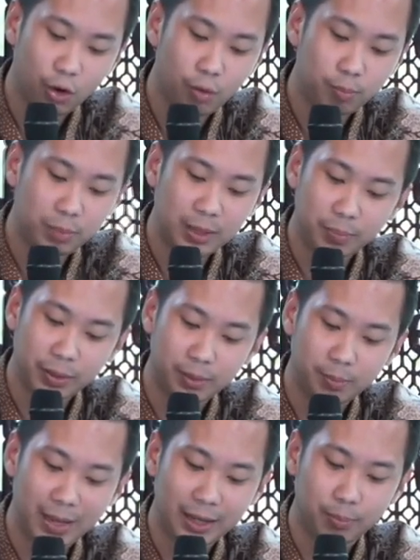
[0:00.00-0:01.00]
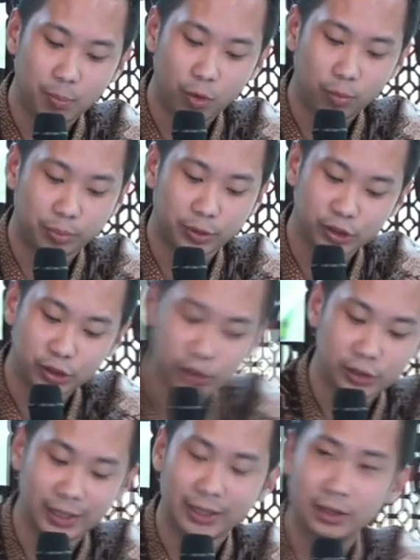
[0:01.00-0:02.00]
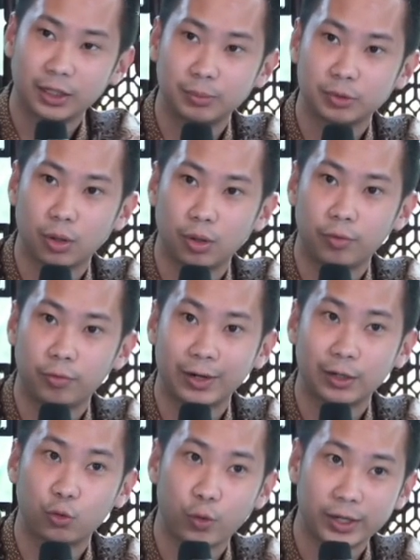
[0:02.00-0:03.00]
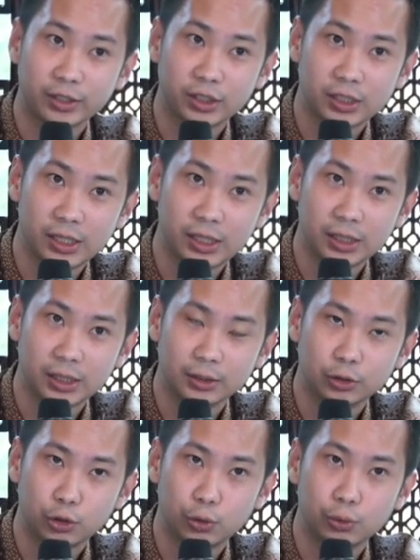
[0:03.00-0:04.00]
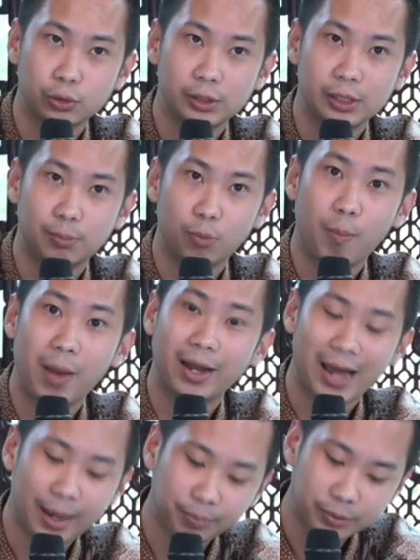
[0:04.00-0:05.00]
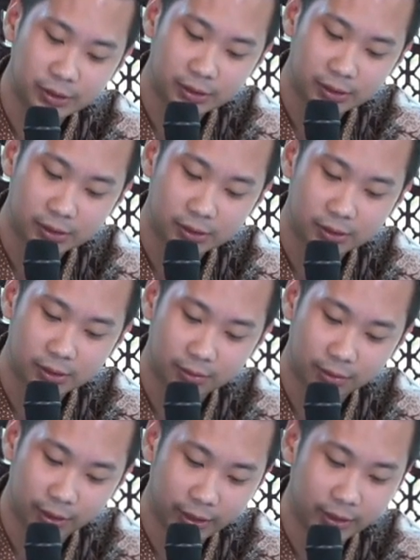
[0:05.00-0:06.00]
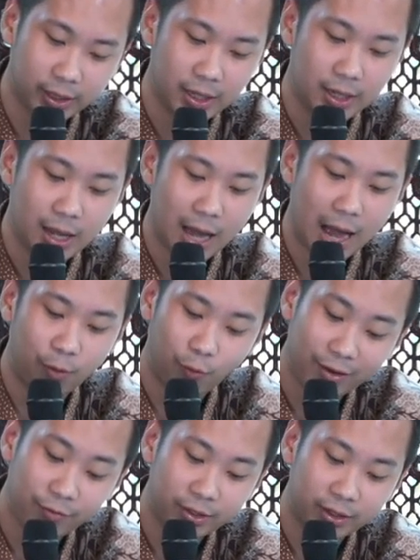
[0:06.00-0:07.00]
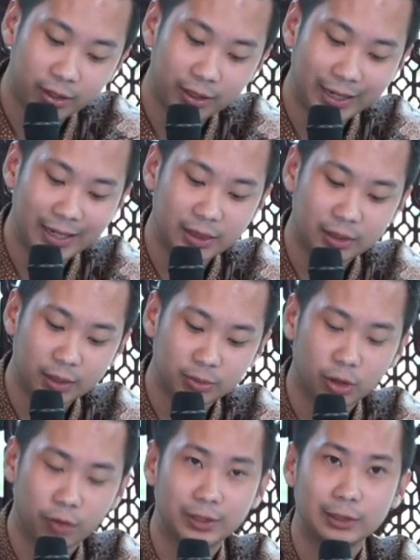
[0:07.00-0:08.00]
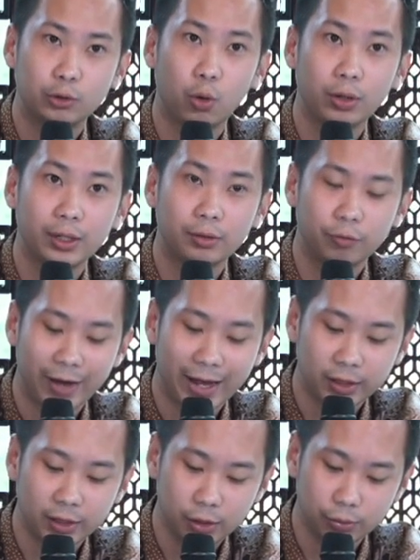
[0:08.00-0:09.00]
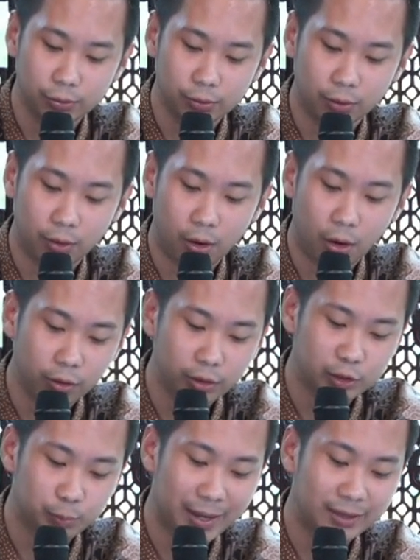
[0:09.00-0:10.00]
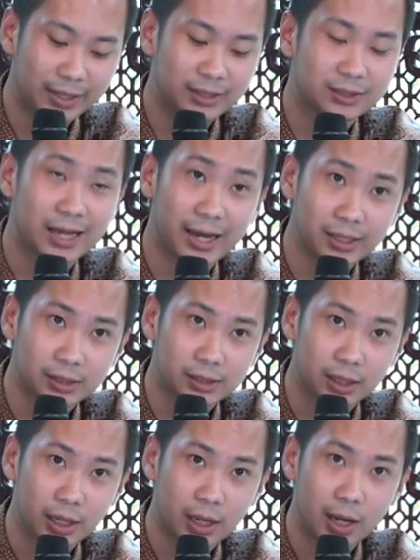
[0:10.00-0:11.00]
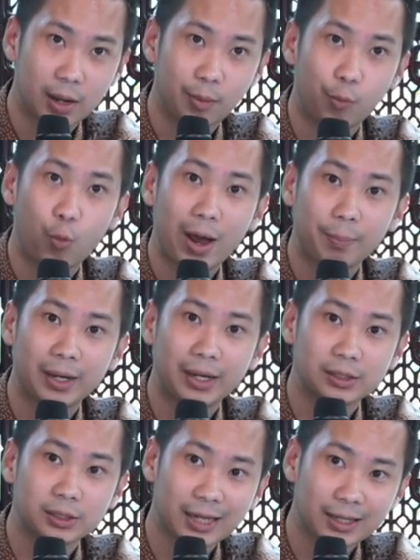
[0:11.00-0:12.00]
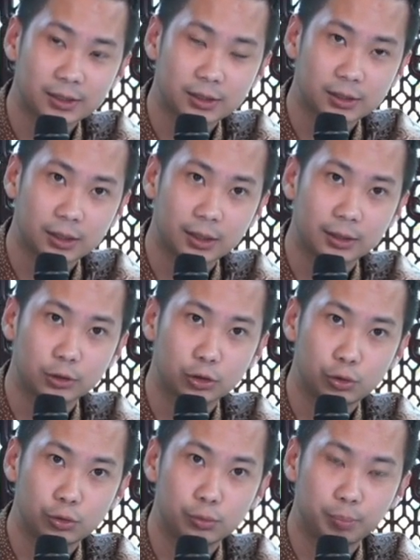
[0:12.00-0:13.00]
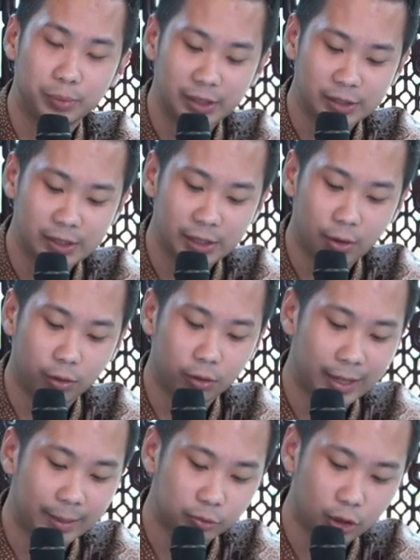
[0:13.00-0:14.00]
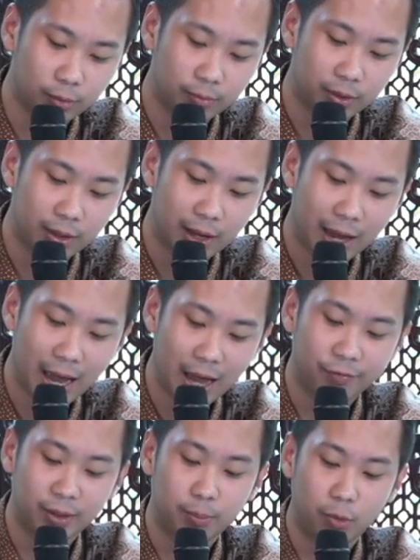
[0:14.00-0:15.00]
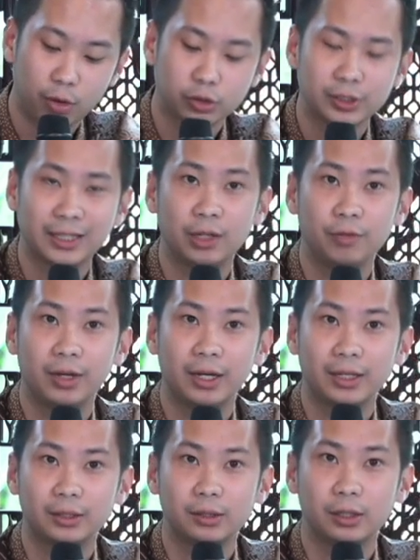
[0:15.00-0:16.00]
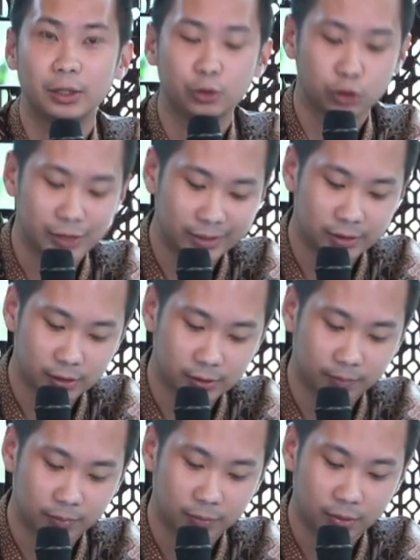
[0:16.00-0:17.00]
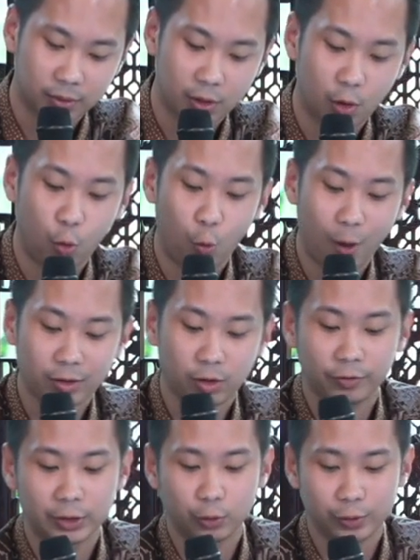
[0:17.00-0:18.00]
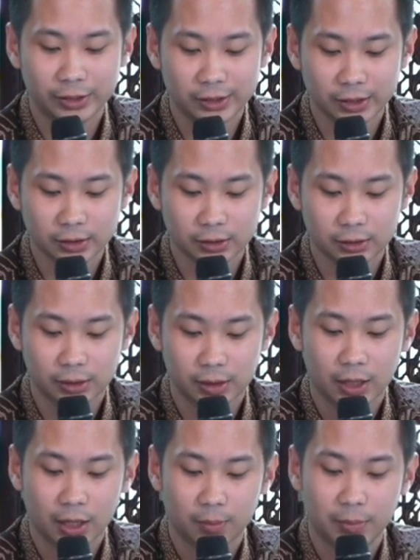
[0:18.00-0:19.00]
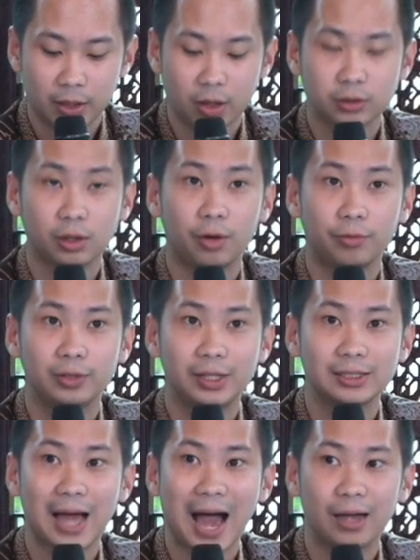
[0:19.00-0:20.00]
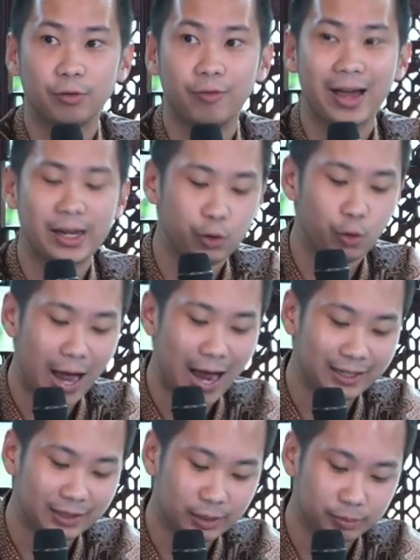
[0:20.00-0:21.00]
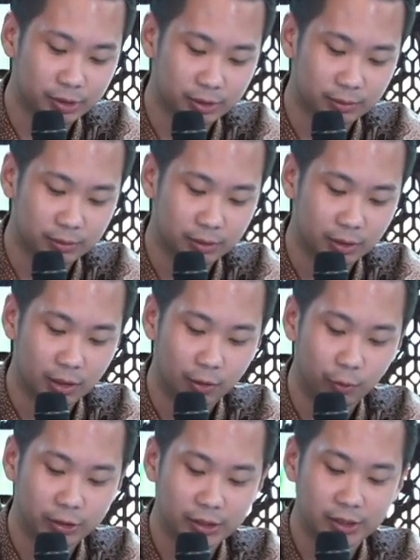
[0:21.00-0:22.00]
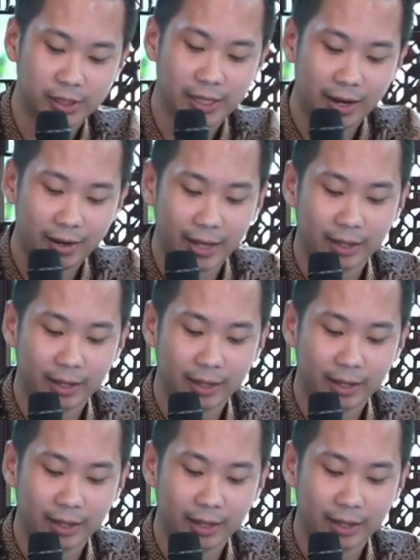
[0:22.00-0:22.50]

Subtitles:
people make more purchase in terms of frequency through the mobile apps, right? However, in terms of the dollar value or the spending size, web access through PC or laptop have a more significant usage. One of the reasons, because of these high value items, which is the